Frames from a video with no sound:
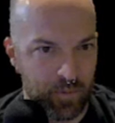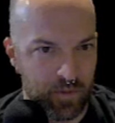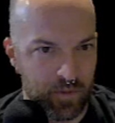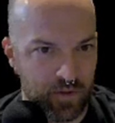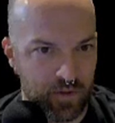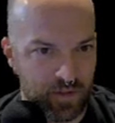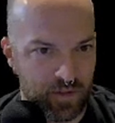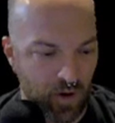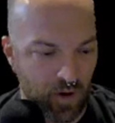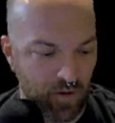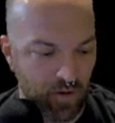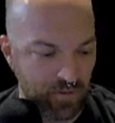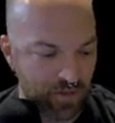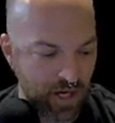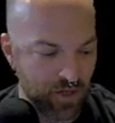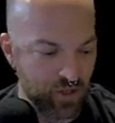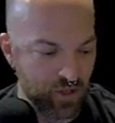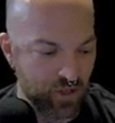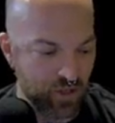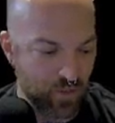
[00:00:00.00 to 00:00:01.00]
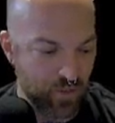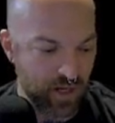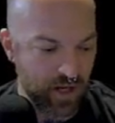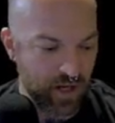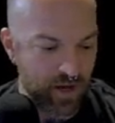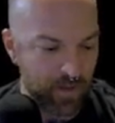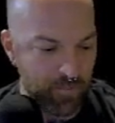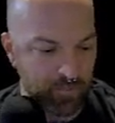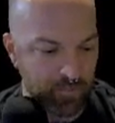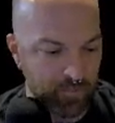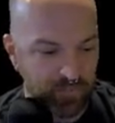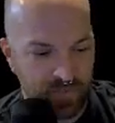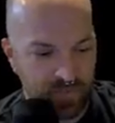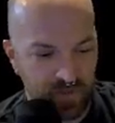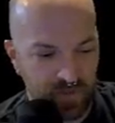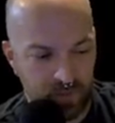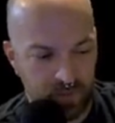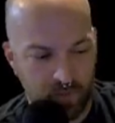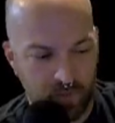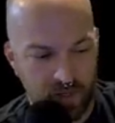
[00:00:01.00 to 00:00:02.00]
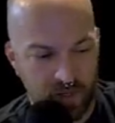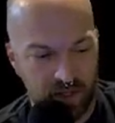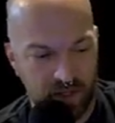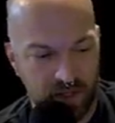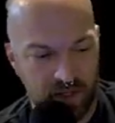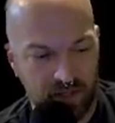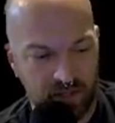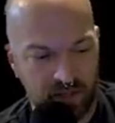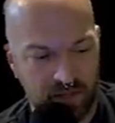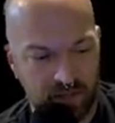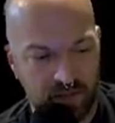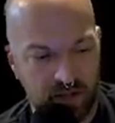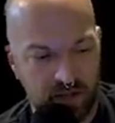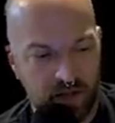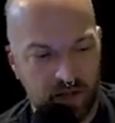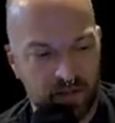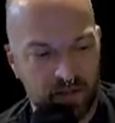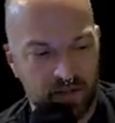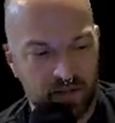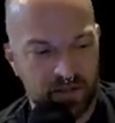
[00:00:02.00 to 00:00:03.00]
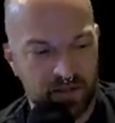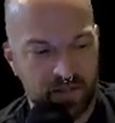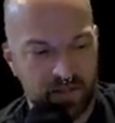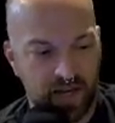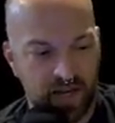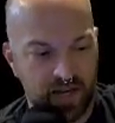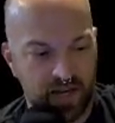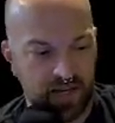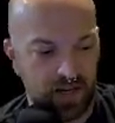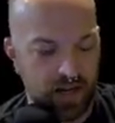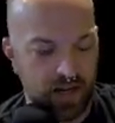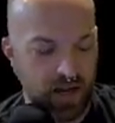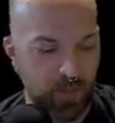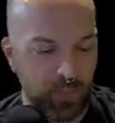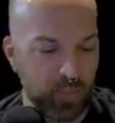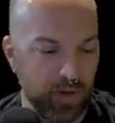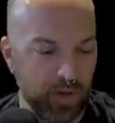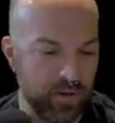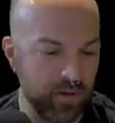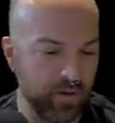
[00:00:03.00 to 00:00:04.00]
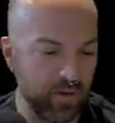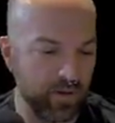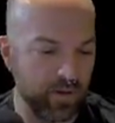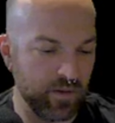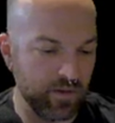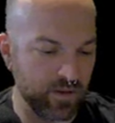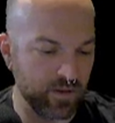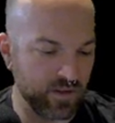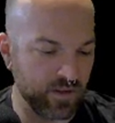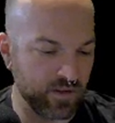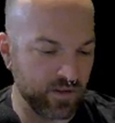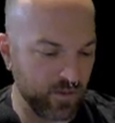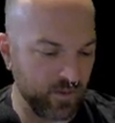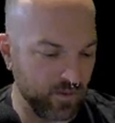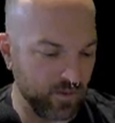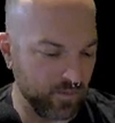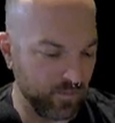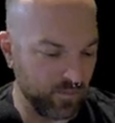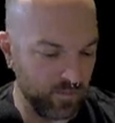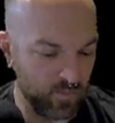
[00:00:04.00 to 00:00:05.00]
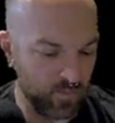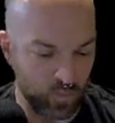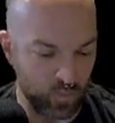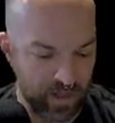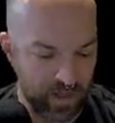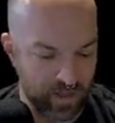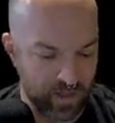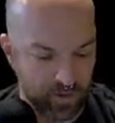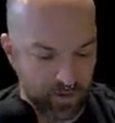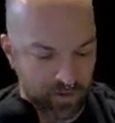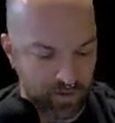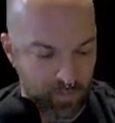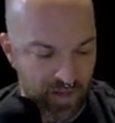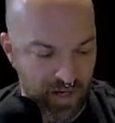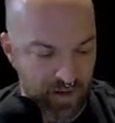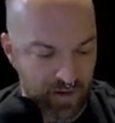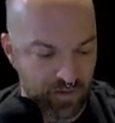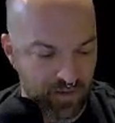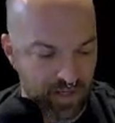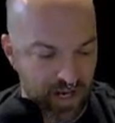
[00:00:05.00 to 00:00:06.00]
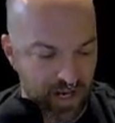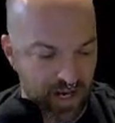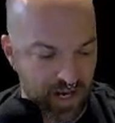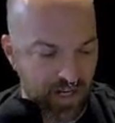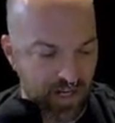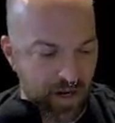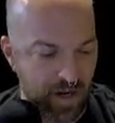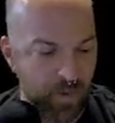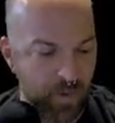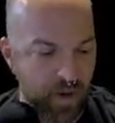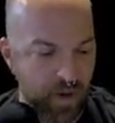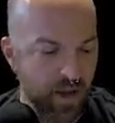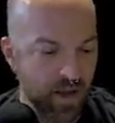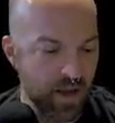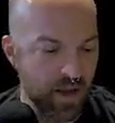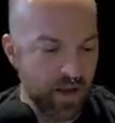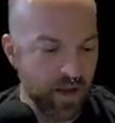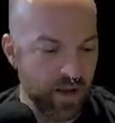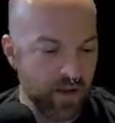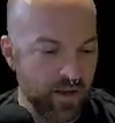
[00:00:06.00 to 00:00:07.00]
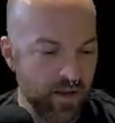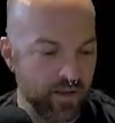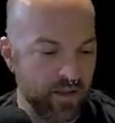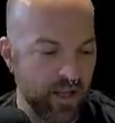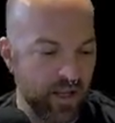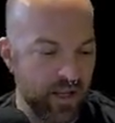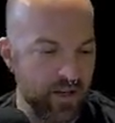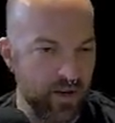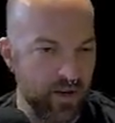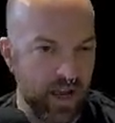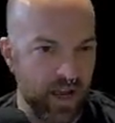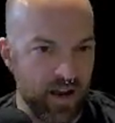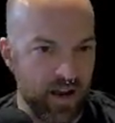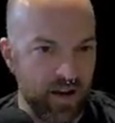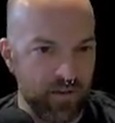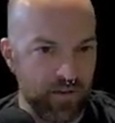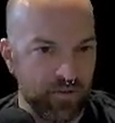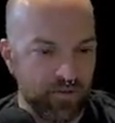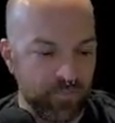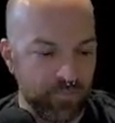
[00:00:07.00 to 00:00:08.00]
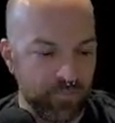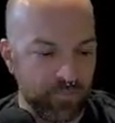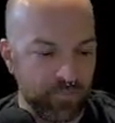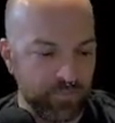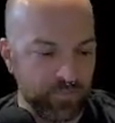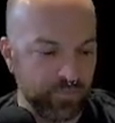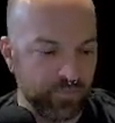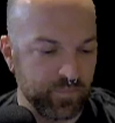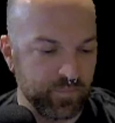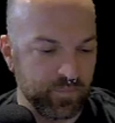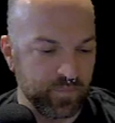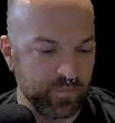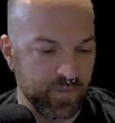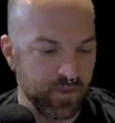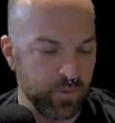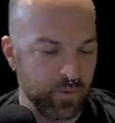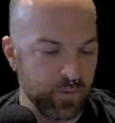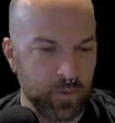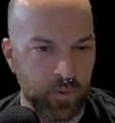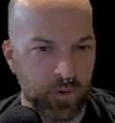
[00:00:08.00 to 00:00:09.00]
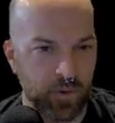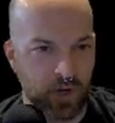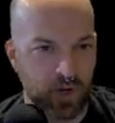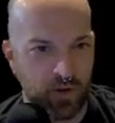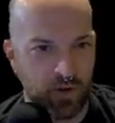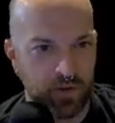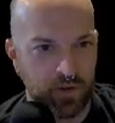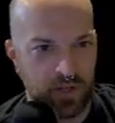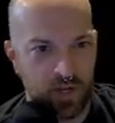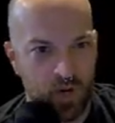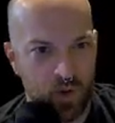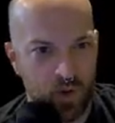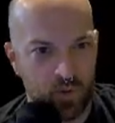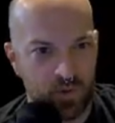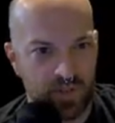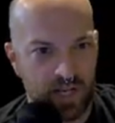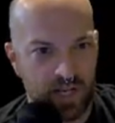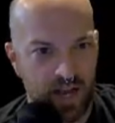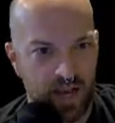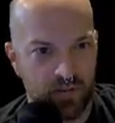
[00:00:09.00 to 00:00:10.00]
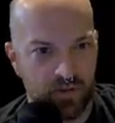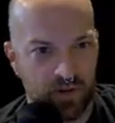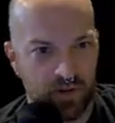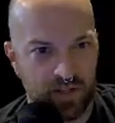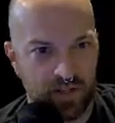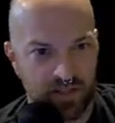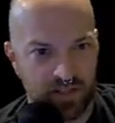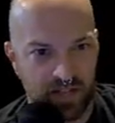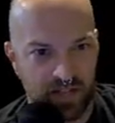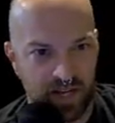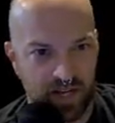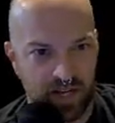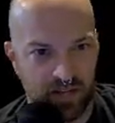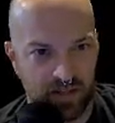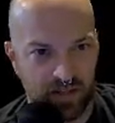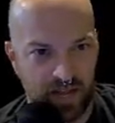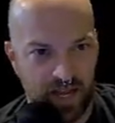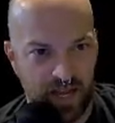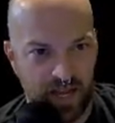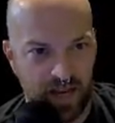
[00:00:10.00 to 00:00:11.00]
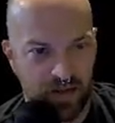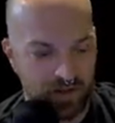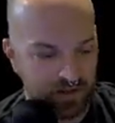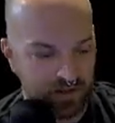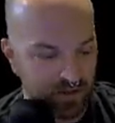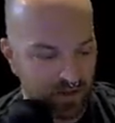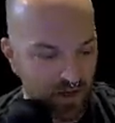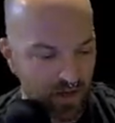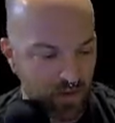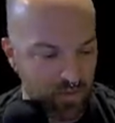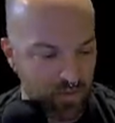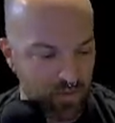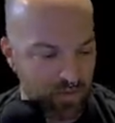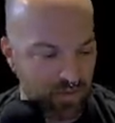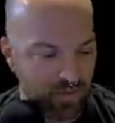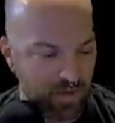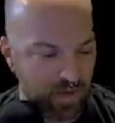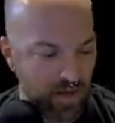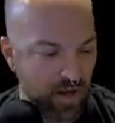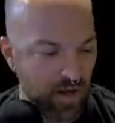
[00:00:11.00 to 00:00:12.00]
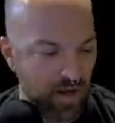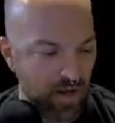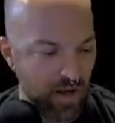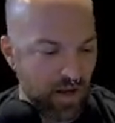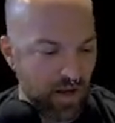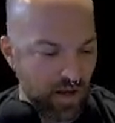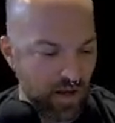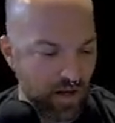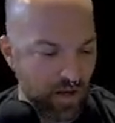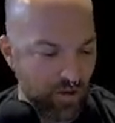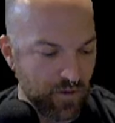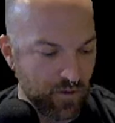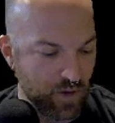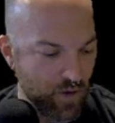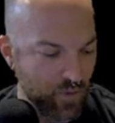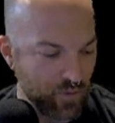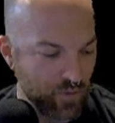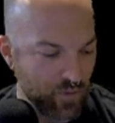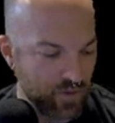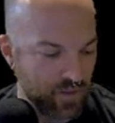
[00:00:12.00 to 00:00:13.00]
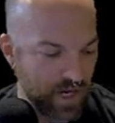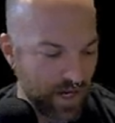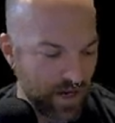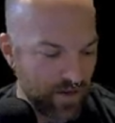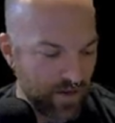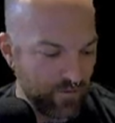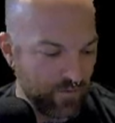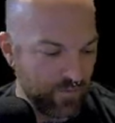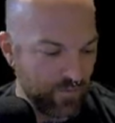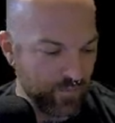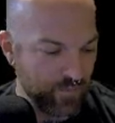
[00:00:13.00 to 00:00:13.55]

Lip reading: their scarf side showing up. This one is standing up, just regular bear standing up. Then you have this one we were calling the nose diver because he's kind of laying on his nose. Another nose dive.